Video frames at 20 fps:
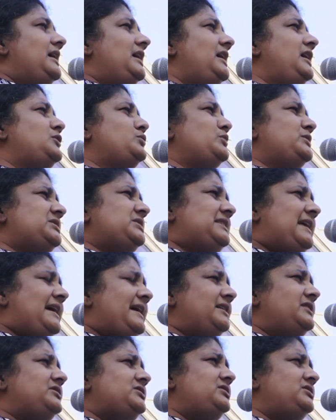It was
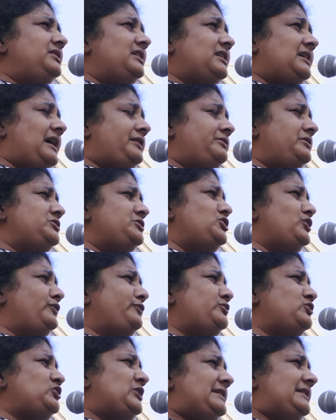thanks to the courage
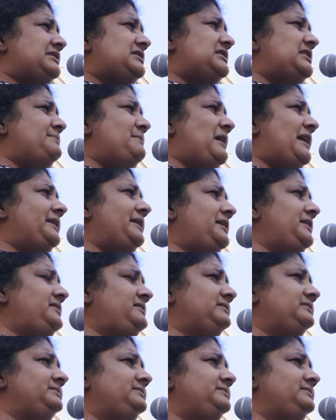of Chelsea Manning.